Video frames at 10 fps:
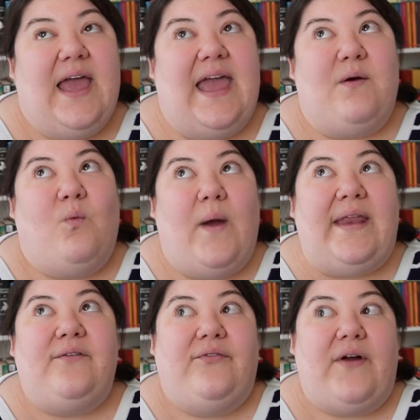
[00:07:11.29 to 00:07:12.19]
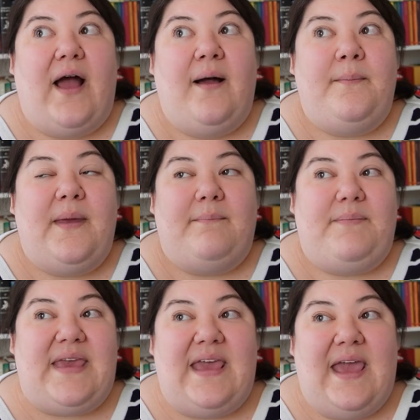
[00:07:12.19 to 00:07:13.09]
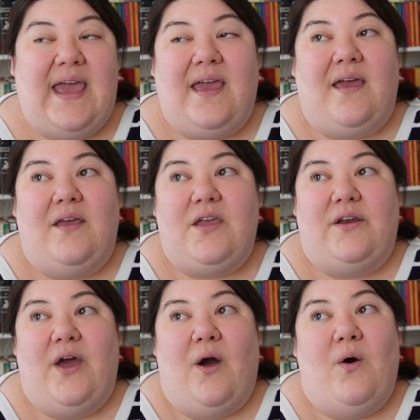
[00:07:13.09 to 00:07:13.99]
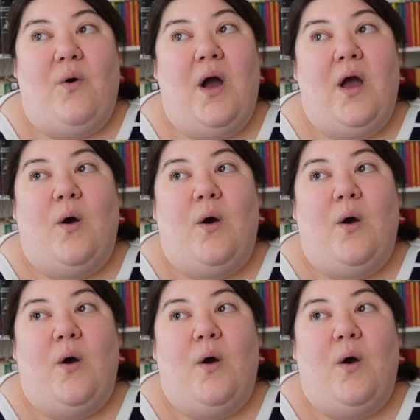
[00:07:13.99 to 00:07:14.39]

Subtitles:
it went from being, you know,